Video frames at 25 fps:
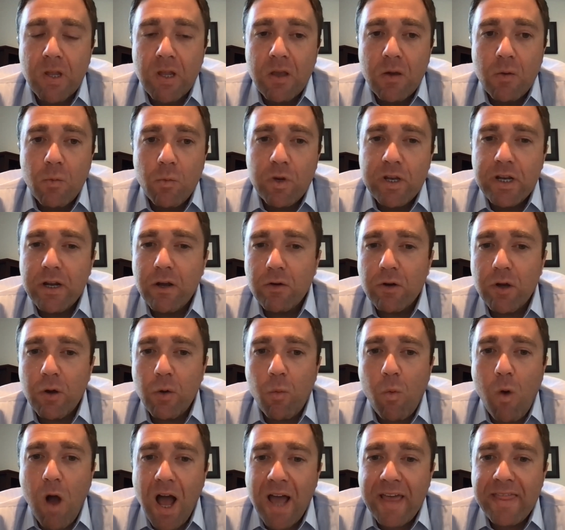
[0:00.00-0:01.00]
We don't know
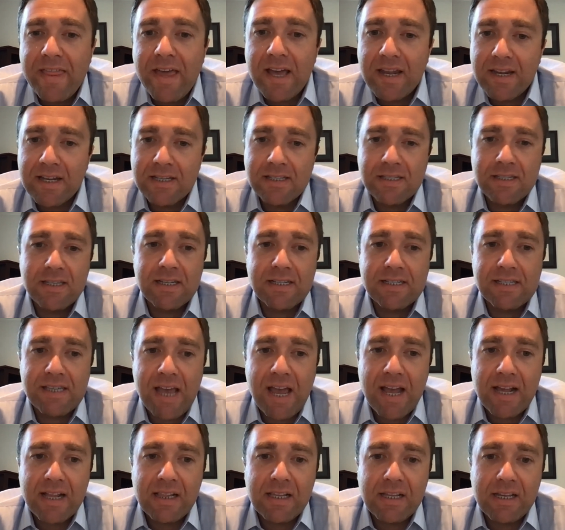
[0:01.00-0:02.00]
why that is
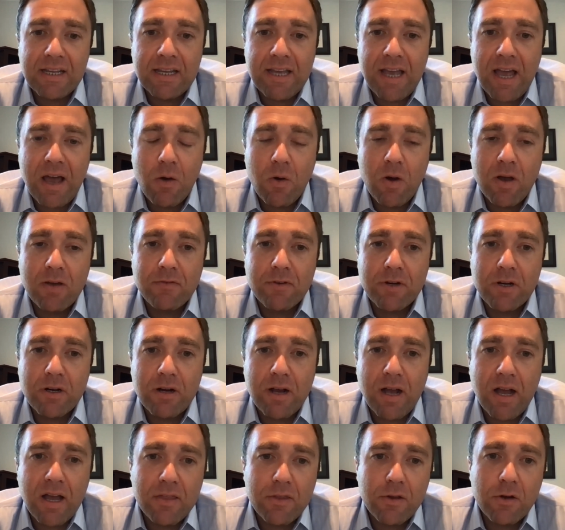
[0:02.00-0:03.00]
exactly. However,
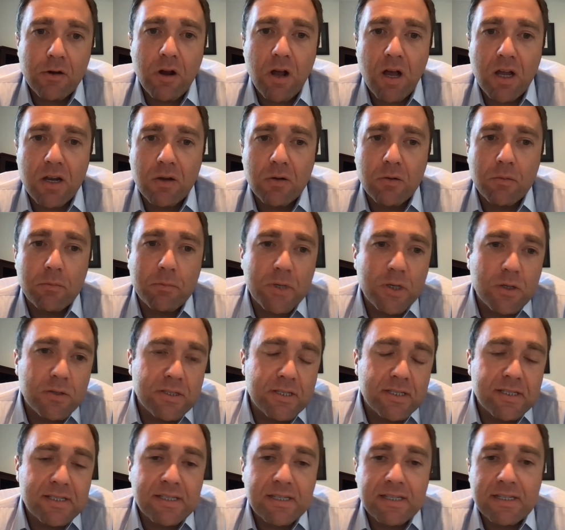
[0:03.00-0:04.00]
other autoimmune
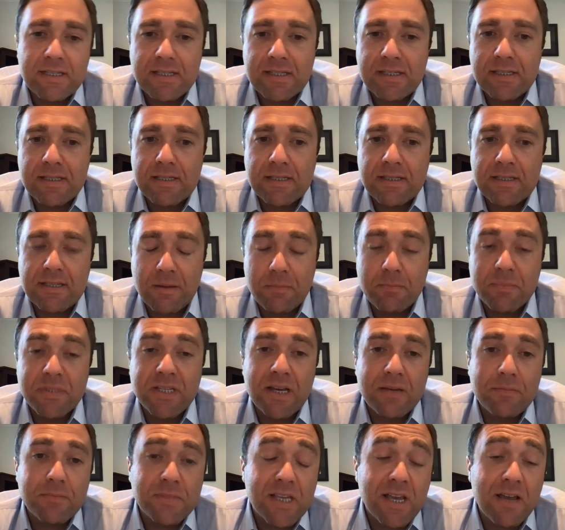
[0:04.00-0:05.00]
diseases
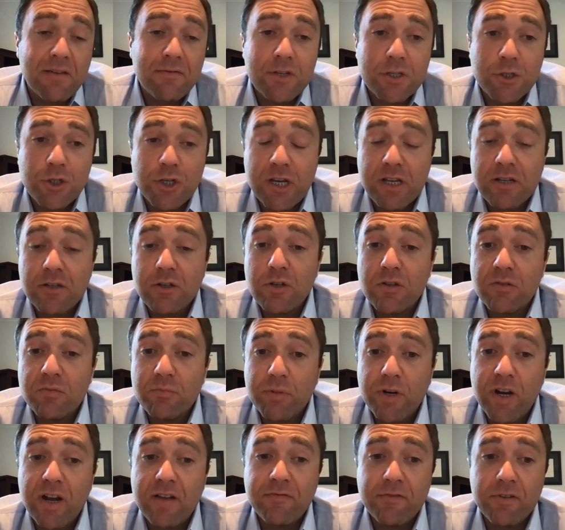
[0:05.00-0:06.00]
sometimes have a gender
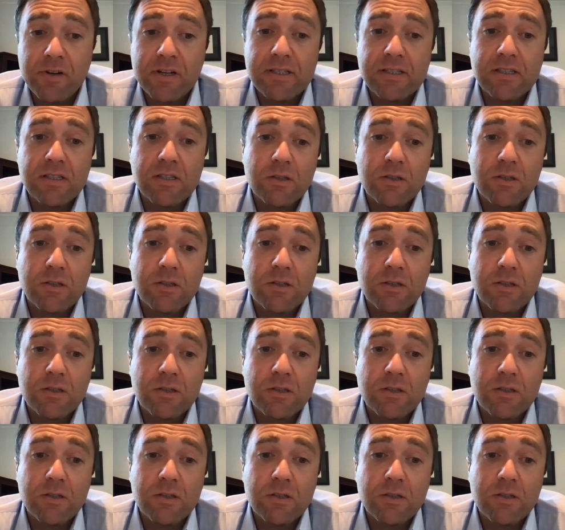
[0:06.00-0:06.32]
preference.